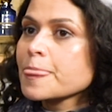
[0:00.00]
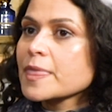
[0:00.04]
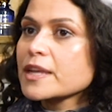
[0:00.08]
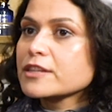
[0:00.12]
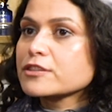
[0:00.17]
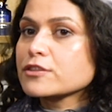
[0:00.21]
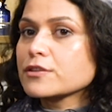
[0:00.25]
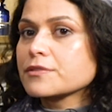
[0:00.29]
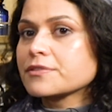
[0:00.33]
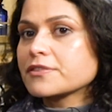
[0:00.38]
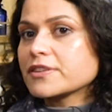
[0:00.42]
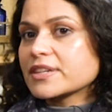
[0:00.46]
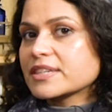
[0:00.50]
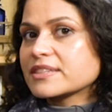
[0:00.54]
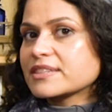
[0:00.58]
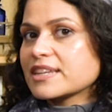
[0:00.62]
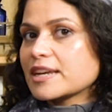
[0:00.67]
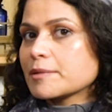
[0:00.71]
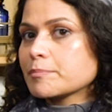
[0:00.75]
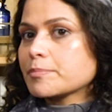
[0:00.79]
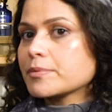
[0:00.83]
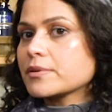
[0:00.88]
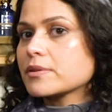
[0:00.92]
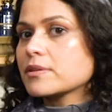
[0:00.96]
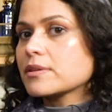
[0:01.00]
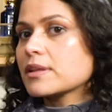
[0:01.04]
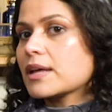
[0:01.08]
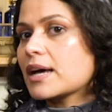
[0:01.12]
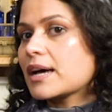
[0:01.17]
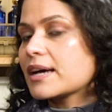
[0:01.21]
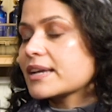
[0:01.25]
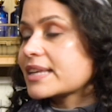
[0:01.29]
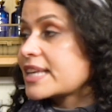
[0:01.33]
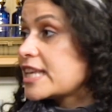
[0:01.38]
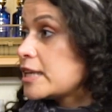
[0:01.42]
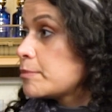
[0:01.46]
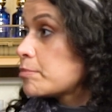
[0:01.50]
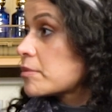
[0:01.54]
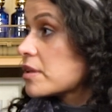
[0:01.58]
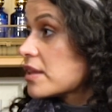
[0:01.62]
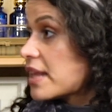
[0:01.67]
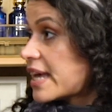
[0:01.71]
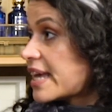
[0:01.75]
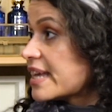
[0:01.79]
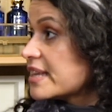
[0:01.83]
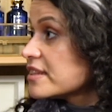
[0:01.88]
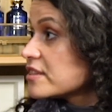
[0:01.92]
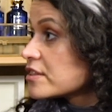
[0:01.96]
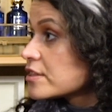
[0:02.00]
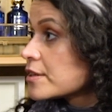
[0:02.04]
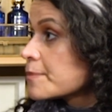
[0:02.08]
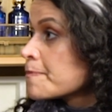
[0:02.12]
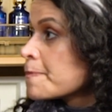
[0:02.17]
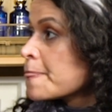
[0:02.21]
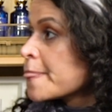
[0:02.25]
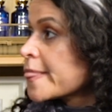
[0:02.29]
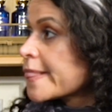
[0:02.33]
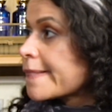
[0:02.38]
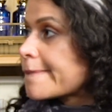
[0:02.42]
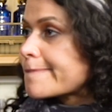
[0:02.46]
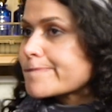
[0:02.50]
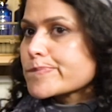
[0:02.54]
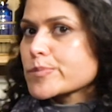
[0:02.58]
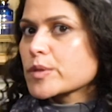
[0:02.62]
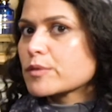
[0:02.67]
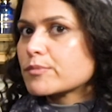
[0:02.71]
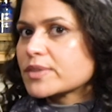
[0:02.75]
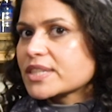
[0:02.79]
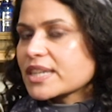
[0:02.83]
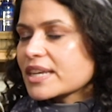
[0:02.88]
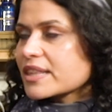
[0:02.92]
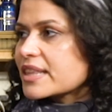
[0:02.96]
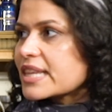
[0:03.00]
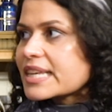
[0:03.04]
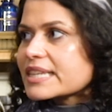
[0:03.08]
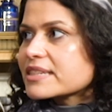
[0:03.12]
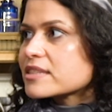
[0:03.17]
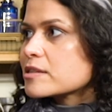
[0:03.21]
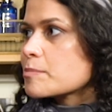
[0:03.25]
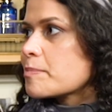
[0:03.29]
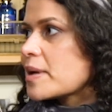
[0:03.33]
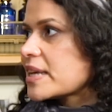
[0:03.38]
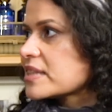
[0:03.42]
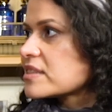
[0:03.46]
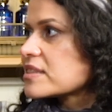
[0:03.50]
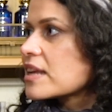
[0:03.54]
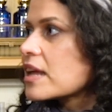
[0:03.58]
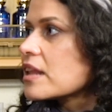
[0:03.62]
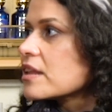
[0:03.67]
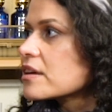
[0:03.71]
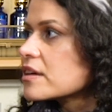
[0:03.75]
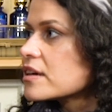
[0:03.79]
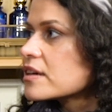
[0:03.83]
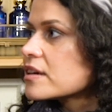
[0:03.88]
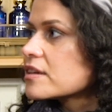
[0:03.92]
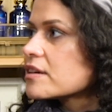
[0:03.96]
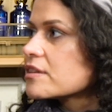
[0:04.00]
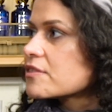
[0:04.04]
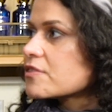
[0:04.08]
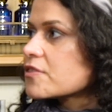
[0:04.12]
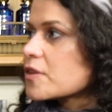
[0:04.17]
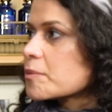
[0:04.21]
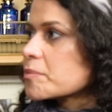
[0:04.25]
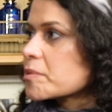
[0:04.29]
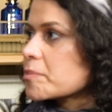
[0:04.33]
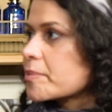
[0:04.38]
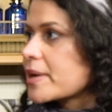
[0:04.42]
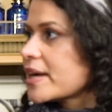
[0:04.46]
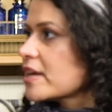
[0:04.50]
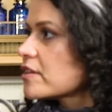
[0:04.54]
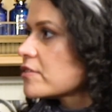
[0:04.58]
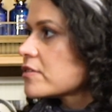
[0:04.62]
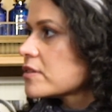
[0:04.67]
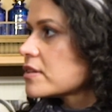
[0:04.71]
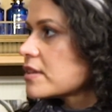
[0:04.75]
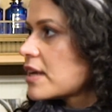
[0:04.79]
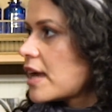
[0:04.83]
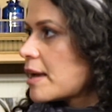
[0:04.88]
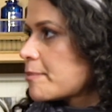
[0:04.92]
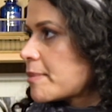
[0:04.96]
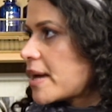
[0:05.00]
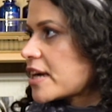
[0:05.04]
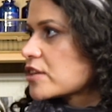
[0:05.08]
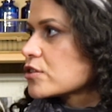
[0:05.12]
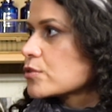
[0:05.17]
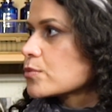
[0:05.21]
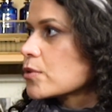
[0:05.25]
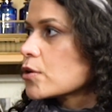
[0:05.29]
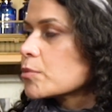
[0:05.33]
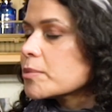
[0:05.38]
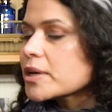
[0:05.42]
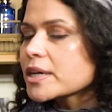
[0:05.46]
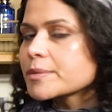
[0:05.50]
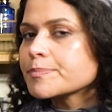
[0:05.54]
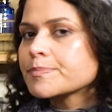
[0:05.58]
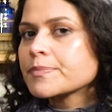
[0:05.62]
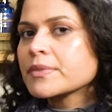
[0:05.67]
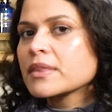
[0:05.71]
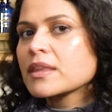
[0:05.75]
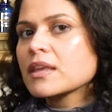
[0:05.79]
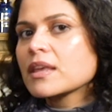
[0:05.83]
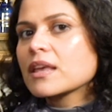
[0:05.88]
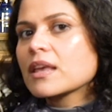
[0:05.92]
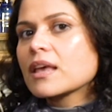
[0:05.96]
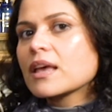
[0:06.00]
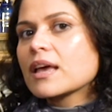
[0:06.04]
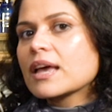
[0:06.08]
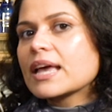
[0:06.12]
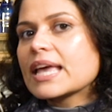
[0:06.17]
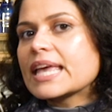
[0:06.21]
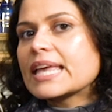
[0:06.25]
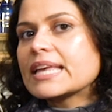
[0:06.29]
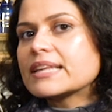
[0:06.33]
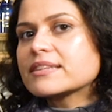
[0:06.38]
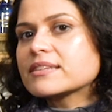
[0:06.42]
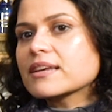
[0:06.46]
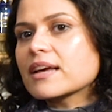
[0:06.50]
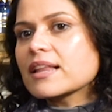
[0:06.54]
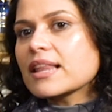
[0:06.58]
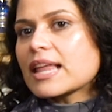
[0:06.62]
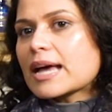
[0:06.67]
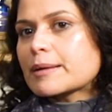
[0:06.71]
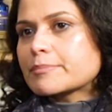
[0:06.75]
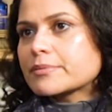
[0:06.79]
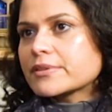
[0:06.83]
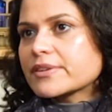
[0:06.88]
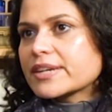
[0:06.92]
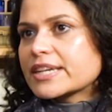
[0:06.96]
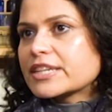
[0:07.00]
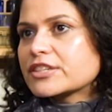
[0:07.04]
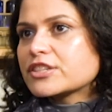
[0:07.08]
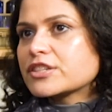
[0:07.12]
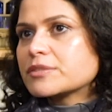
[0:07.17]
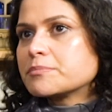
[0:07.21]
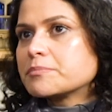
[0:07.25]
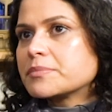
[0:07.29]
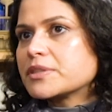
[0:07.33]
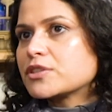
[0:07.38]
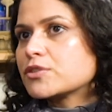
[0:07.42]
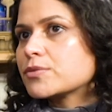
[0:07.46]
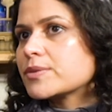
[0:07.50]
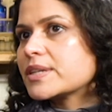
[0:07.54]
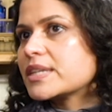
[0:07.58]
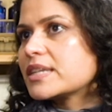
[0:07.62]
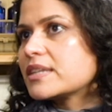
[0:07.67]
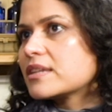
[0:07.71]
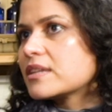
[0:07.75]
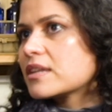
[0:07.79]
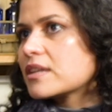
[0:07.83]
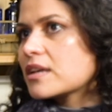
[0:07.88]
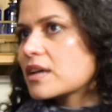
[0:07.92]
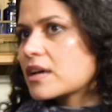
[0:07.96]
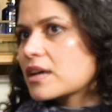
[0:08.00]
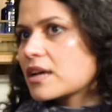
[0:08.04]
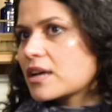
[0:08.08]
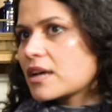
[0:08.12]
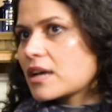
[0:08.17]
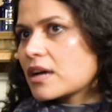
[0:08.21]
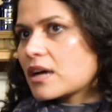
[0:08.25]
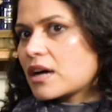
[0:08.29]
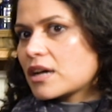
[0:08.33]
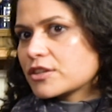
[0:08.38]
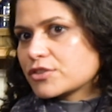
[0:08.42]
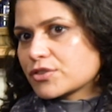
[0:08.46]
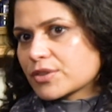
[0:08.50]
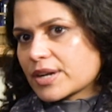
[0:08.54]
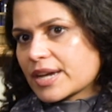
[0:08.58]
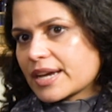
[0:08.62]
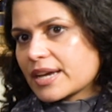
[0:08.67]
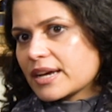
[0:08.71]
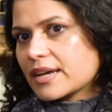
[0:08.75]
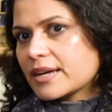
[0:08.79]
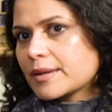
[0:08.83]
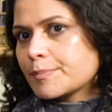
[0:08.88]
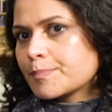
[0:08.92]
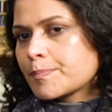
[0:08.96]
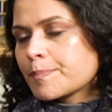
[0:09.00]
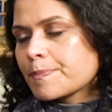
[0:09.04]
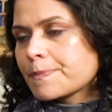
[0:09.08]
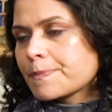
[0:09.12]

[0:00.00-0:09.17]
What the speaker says: So, for example, Keep Glazed, which I think is the bestseller from the brand at MaxAroma, is a collaboration between Andrea